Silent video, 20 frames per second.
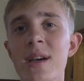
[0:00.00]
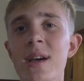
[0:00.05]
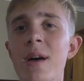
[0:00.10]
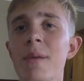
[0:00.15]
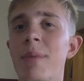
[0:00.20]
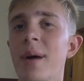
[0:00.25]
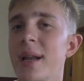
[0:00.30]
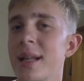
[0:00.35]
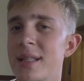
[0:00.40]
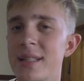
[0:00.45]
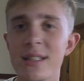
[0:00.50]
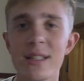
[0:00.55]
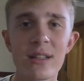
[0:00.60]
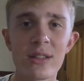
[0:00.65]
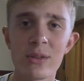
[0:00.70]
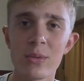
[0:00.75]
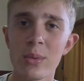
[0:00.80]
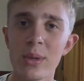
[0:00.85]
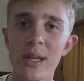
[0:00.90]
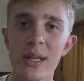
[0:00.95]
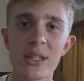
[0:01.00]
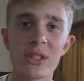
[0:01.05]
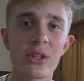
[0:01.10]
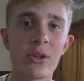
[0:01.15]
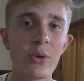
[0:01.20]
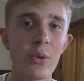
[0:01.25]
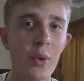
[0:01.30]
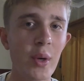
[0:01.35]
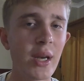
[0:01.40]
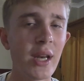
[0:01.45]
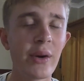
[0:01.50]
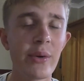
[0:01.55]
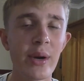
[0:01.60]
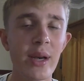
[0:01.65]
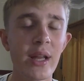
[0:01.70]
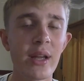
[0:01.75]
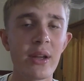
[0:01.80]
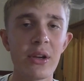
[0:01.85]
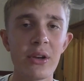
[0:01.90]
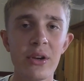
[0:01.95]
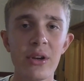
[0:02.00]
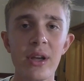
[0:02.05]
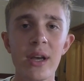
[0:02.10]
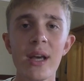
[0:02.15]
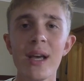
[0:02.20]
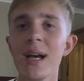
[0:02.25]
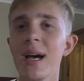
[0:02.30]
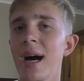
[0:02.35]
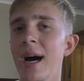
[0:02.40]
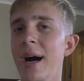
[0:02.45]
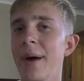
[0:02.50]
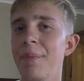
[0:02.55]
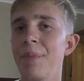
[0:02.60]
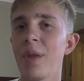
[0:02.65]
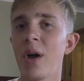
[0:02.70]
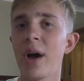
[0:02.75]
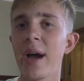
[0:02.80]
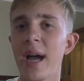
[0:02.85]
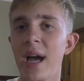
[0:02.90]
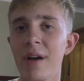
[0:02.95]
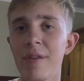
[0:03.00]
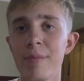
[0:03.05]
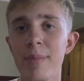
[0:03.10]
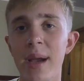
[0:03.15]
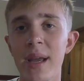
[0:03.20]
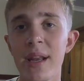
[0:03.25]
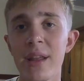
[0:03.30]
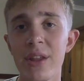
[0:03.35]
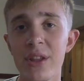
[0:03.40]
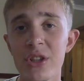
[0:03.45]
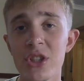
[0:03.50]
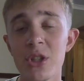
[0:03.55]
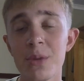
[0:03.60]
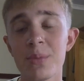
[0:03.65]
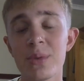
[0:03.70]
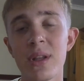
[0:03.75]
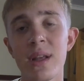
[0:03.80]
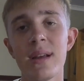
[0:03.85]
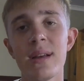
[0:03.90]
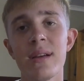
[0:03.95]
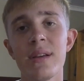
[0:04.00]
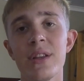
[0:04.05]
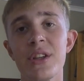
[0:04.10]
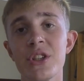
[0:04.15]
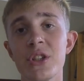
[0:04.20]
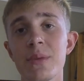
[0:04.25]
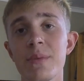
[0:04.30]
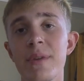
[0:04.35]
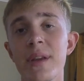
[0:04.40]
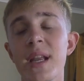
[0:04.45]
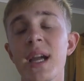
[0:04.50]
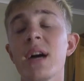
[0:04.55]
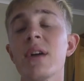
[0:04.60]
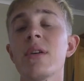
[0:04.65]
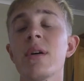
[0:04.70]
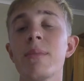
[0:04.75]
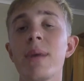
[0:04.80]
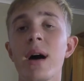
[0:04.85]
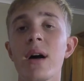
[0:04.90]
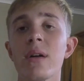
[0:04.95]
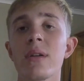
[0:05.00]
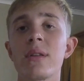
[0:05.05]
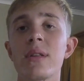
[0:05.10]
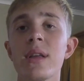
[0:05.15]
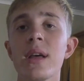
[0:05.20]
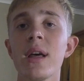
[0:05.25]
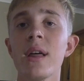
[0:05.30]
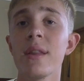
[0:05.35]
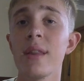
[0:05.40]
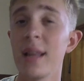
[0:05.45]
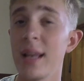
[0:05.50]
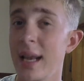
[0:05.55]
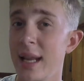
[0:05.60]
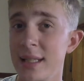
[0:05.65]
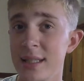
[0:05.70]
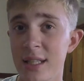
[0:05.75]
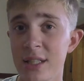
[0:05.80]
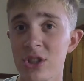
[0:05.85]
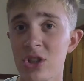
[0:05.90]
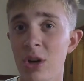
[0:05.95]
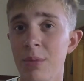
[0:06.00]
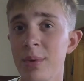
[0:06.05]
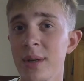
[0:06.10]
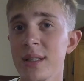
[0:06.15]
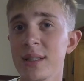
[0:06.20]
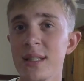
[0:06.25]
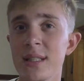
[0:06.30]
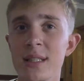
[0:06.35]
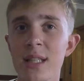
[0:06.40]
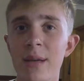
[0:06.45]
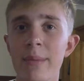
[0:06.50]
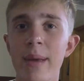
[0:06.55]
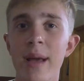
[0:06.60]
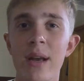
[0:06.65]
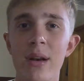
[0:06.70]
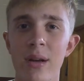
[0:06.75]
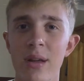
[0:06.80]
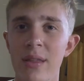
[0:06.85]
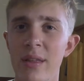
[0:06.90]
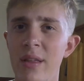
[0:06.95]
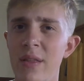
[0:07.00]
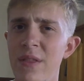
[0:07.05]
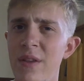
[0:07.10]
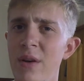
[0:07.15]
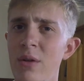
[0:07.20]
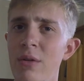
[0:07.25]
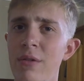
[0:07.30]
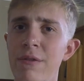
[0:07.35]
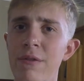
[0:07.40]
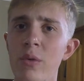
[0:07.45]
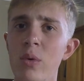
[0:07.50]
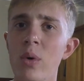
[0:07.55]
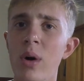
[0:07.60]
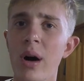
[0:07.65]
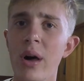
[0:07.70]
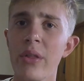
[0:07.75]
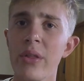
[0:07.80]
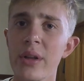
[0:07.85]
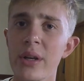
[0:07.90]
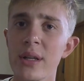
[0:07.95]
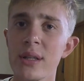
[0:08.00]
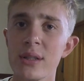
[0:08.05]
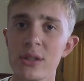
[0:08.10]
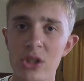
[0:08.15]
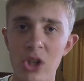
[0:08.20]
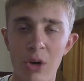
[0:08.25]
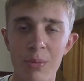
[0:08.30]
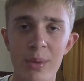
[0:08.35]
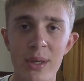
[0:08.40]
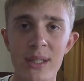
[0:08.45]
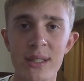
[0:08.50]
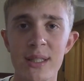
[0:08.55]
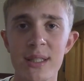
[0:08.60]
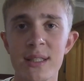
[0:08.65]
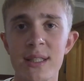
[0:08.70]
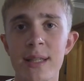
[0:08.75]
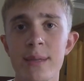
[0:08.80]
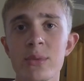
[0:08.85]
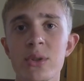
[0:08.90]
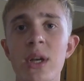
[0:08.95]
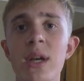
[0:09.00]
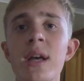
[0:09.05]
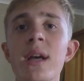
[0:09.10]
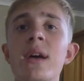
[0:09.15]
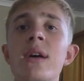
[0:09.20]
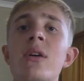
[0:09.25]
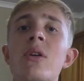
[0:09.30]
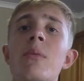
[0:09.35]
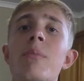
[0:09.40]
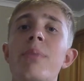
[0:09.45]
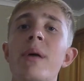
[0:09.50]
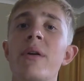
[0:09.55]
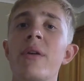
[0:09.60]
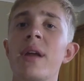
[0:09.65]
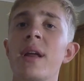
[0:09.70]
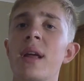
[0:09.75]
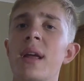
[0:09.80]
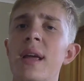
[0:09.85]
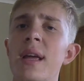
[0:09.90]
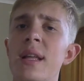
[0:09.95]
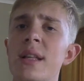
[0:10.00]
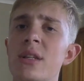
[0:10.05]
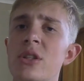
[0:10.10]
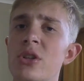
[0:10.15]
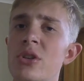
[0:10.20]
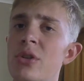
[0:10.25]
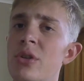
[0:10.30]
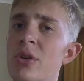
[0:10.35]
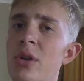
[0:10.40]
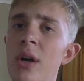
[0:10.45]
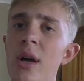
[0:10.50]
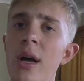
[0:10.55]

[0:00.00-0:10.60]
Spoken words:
but it still works really good. I have made a YouTube video about the Lansky sharpening system, and I think 3 or 4 other sharpening systems, comparing it to